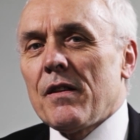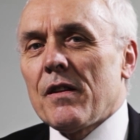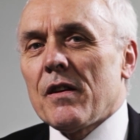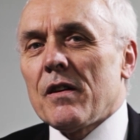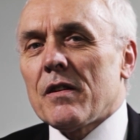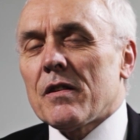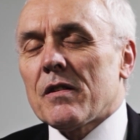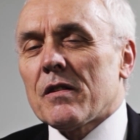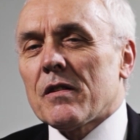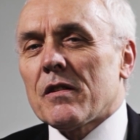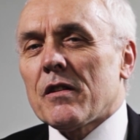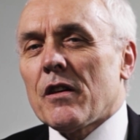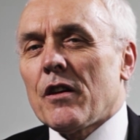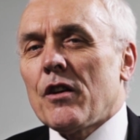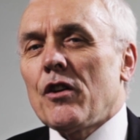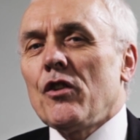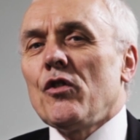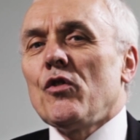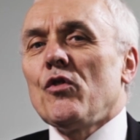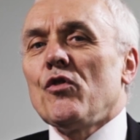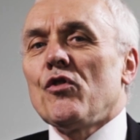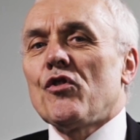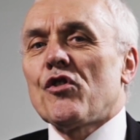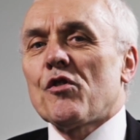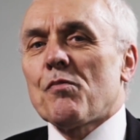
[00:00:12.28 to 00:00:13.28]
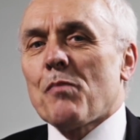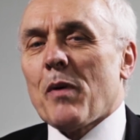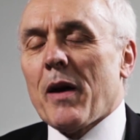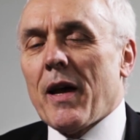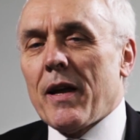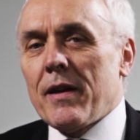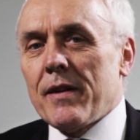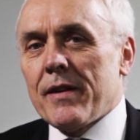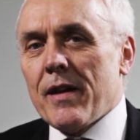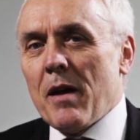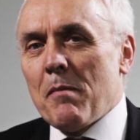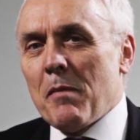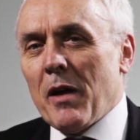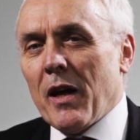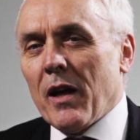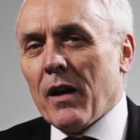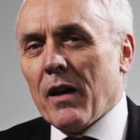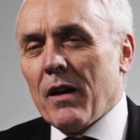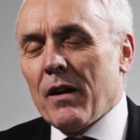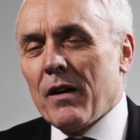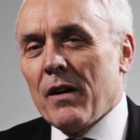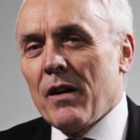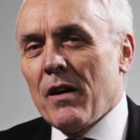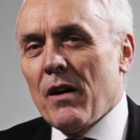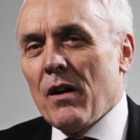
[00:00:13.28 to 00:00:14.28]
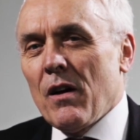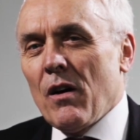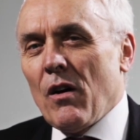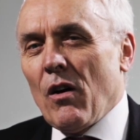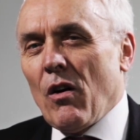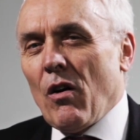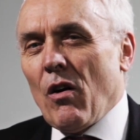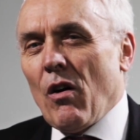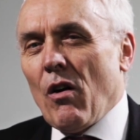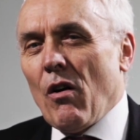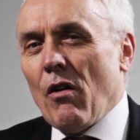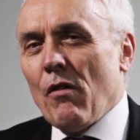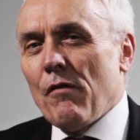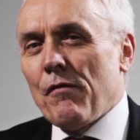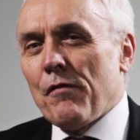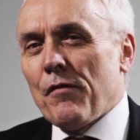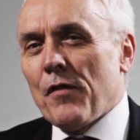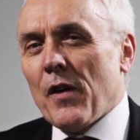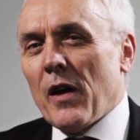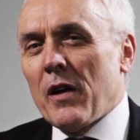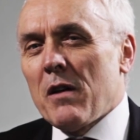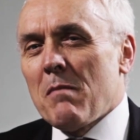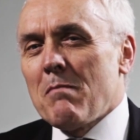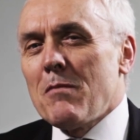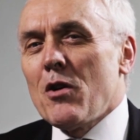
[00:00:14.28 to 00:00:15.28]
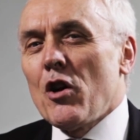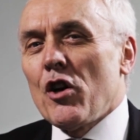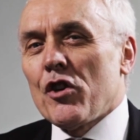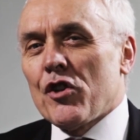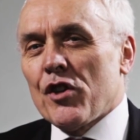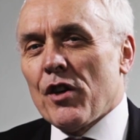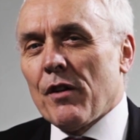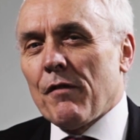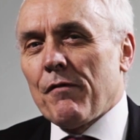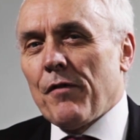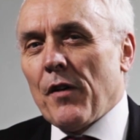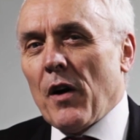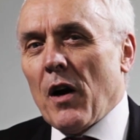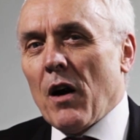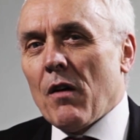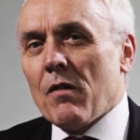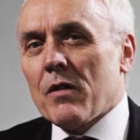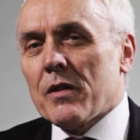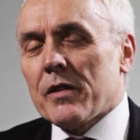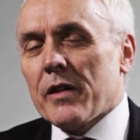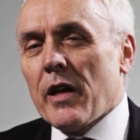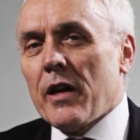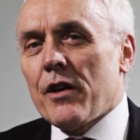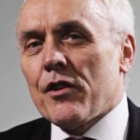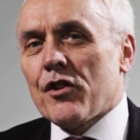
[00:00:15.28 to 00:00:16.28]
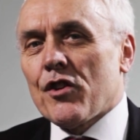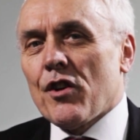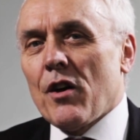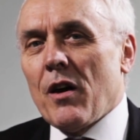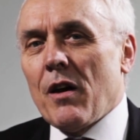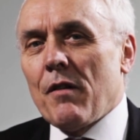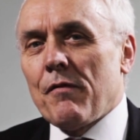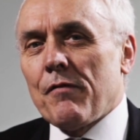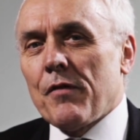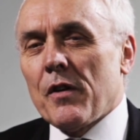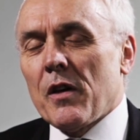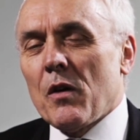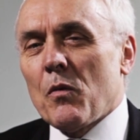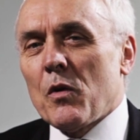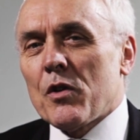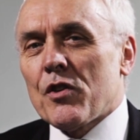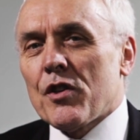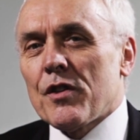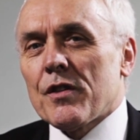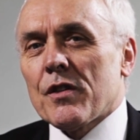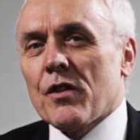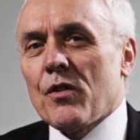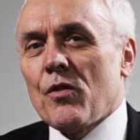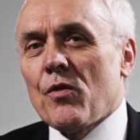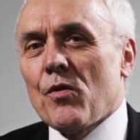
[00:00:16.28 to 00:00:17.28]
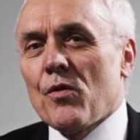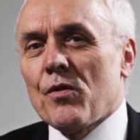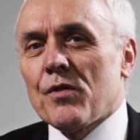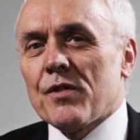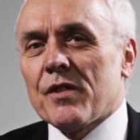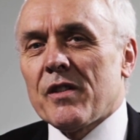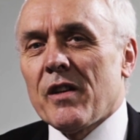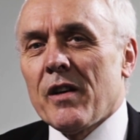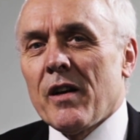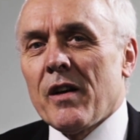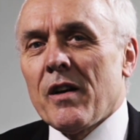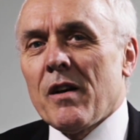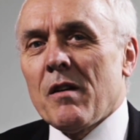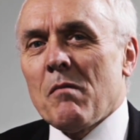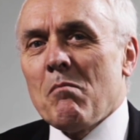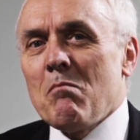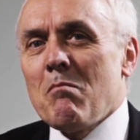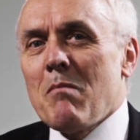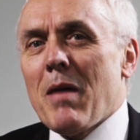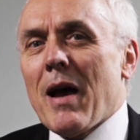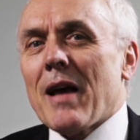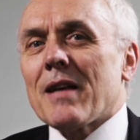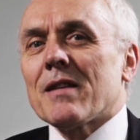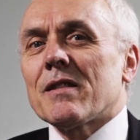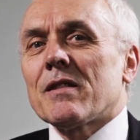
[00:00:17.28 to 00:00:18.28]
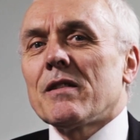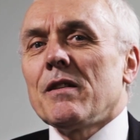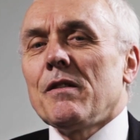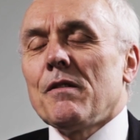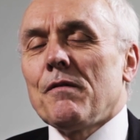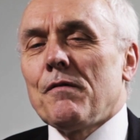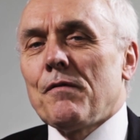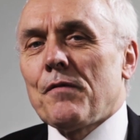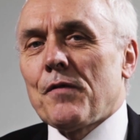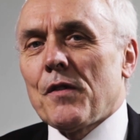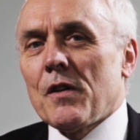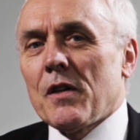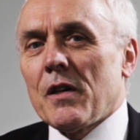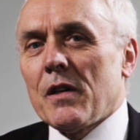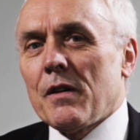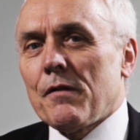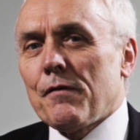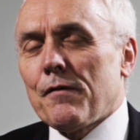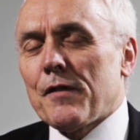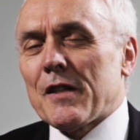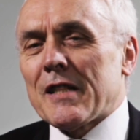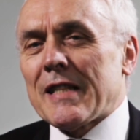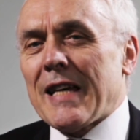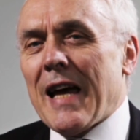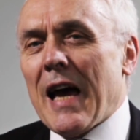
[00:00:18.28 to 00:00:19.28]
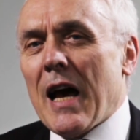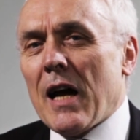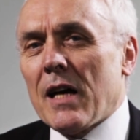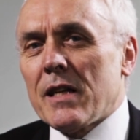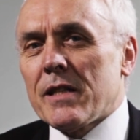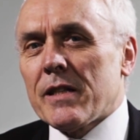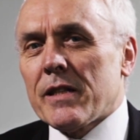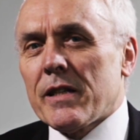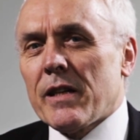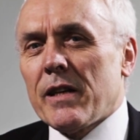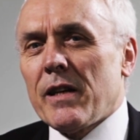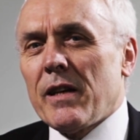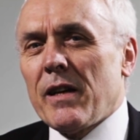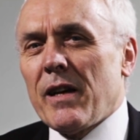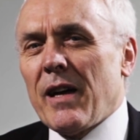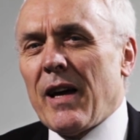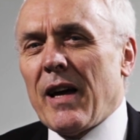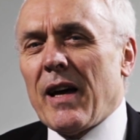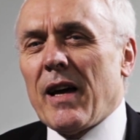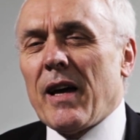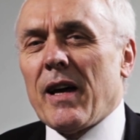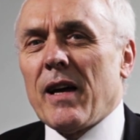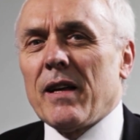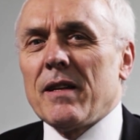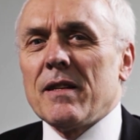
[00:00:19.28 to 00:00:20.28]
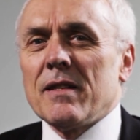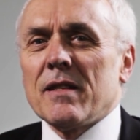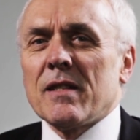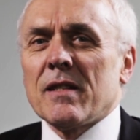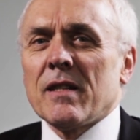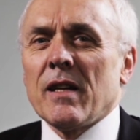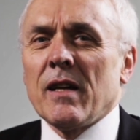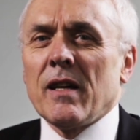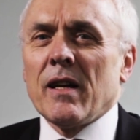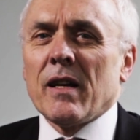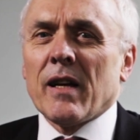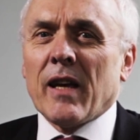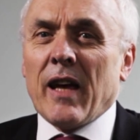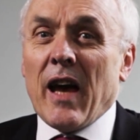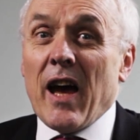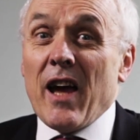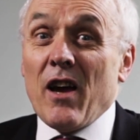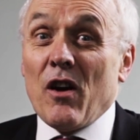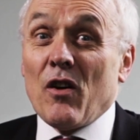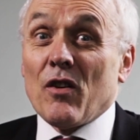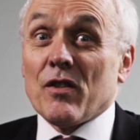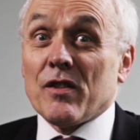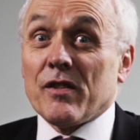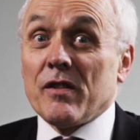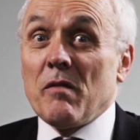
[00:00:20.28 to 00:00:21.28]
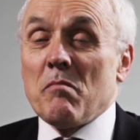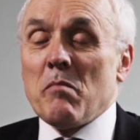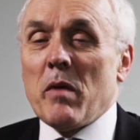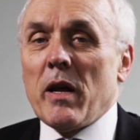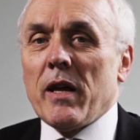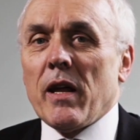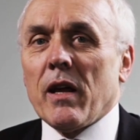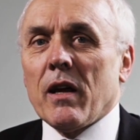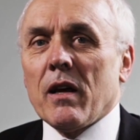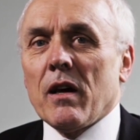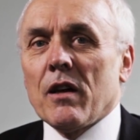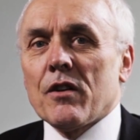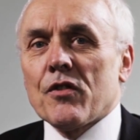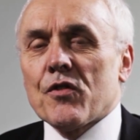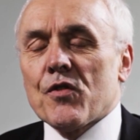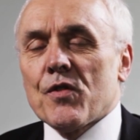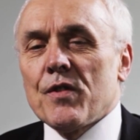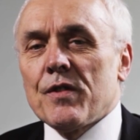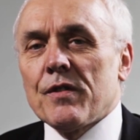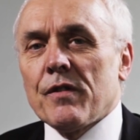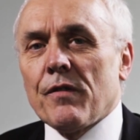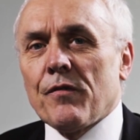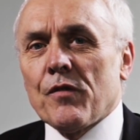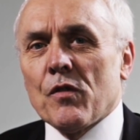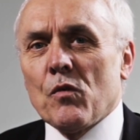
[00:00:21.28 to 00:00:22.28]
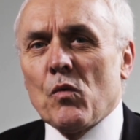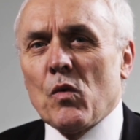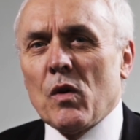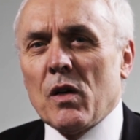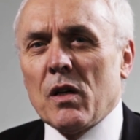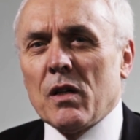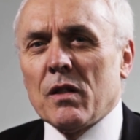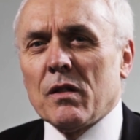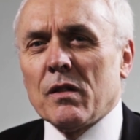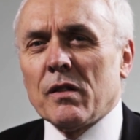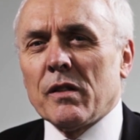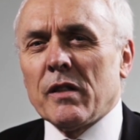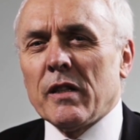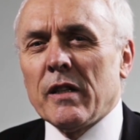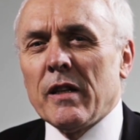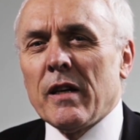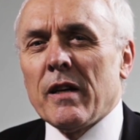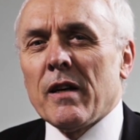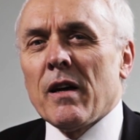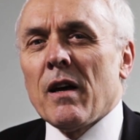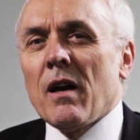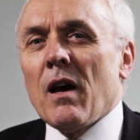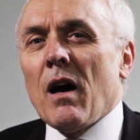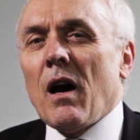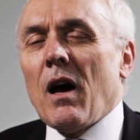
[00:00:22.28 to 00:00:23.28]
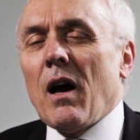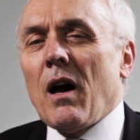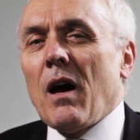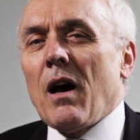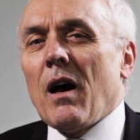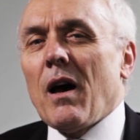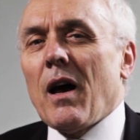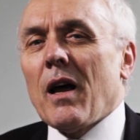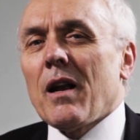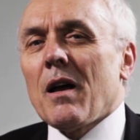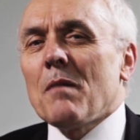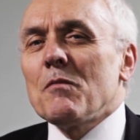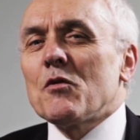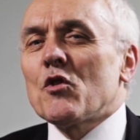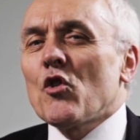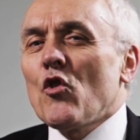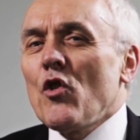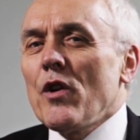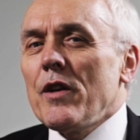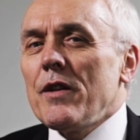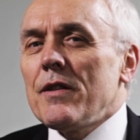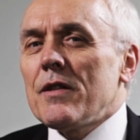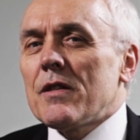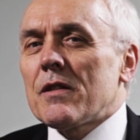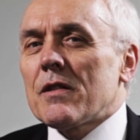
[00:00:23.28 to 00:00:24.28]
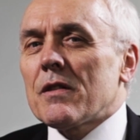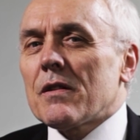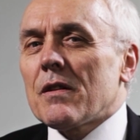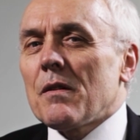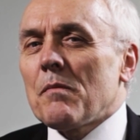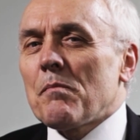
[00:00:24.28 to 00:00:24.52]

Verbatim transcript: this huge pandemic of an emerging virus, HIV, which has caused massive fatality and chaos in many countries of the world. And I'm joined